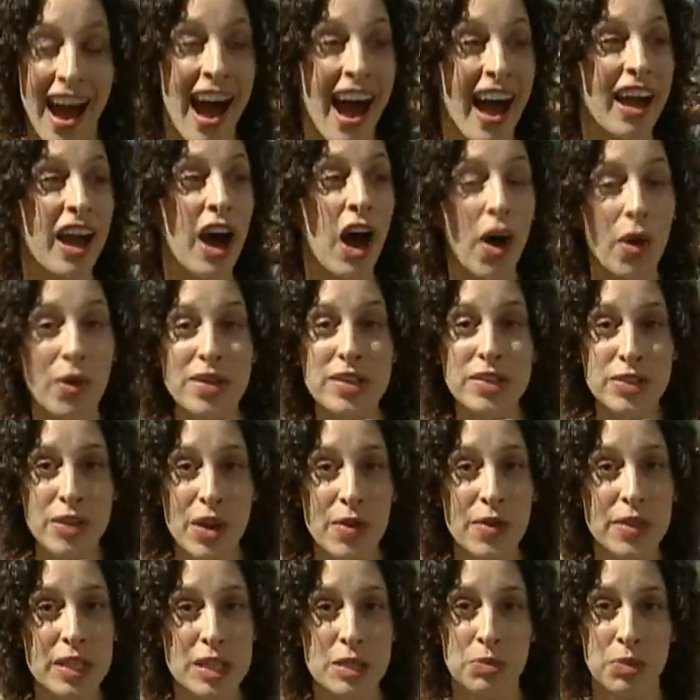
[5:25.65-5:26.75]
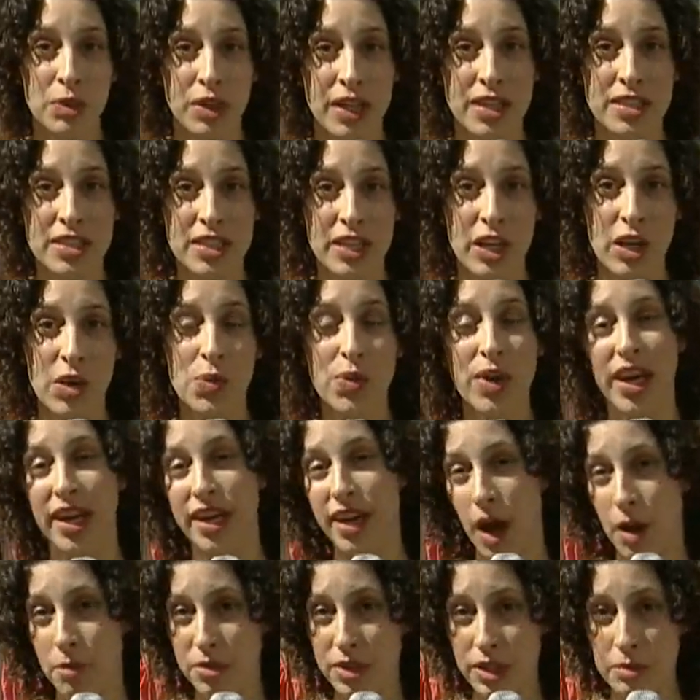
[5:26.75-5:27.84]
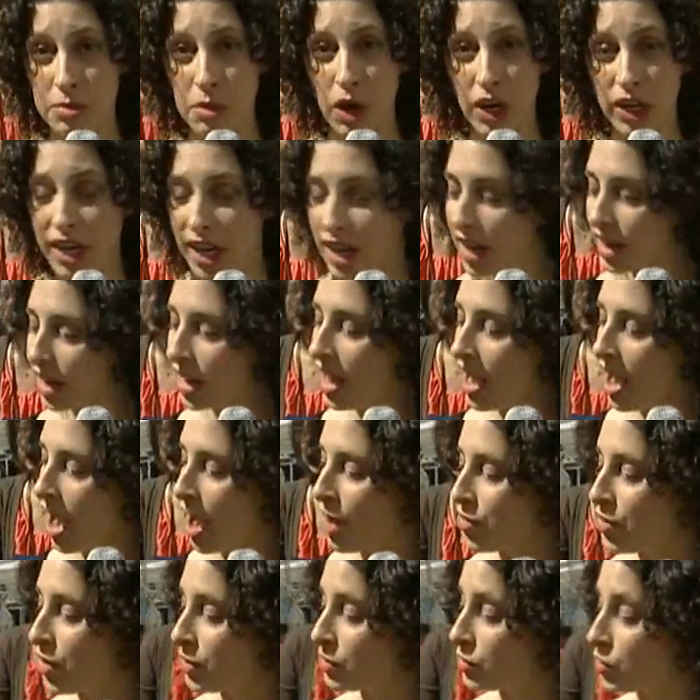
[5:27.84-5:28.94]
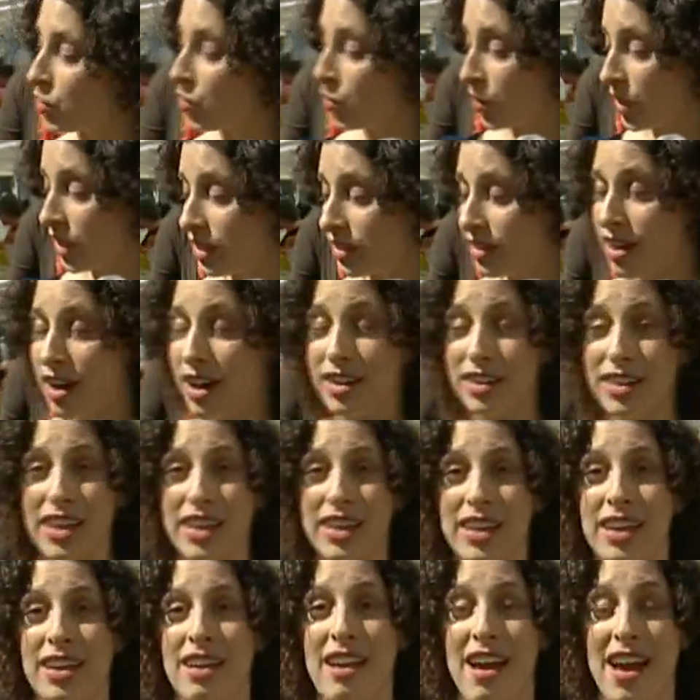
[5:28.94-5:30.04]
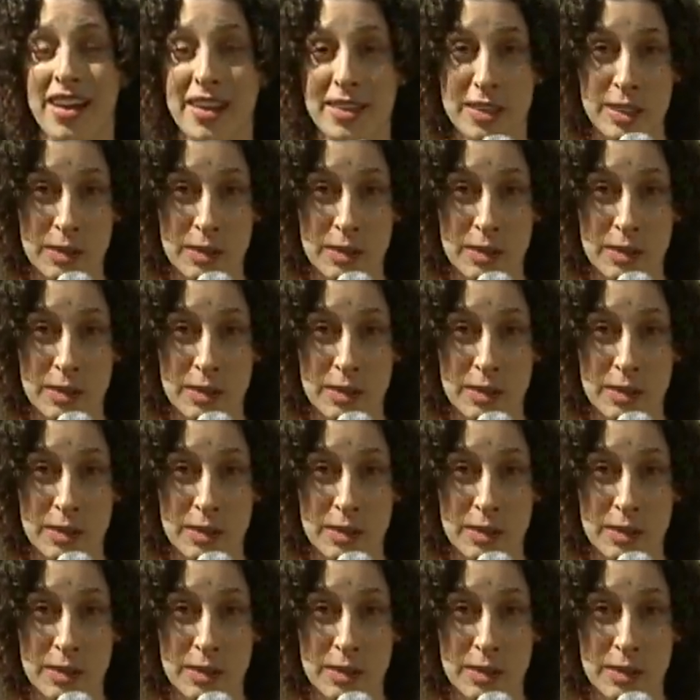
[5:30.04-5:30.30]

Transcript: I always know that spring is here when I come to the market and there's green garlic and